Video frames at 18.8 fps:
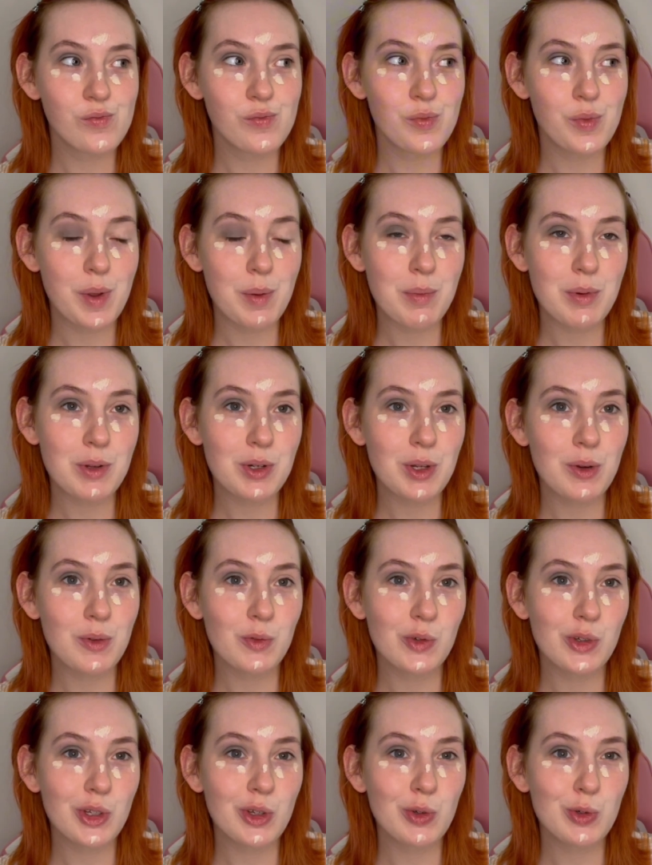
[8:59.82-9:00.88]
People don't
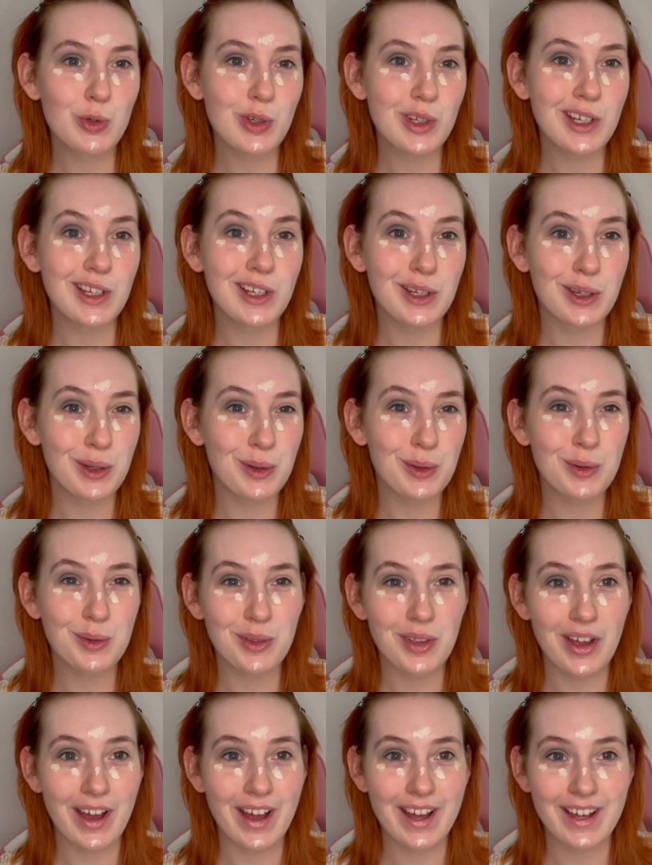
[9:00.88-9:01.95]
usually do
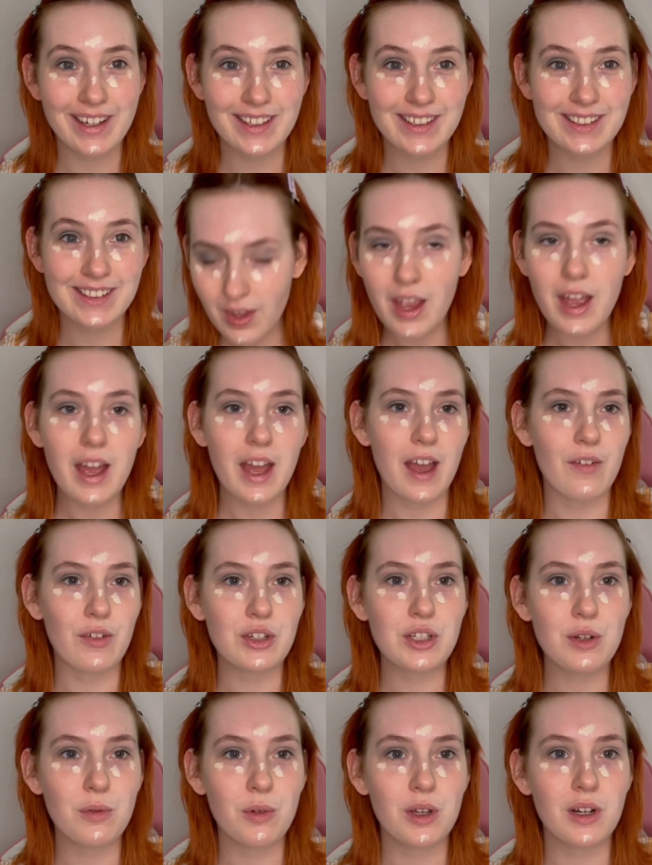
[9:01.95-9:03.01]
that. I
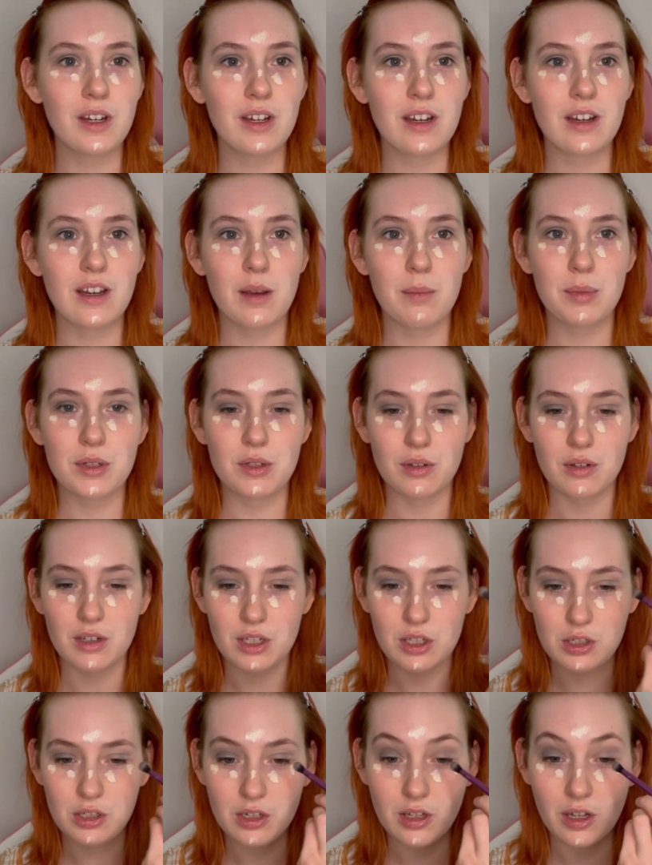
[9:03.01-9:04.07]
wish I wanted an
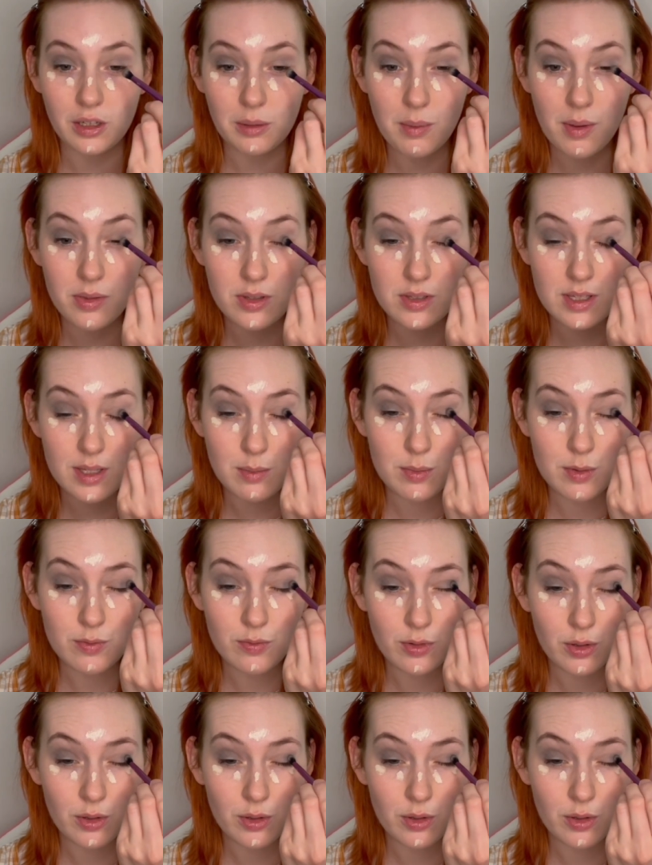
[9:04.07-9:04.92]
opportunity to talk about The Sims for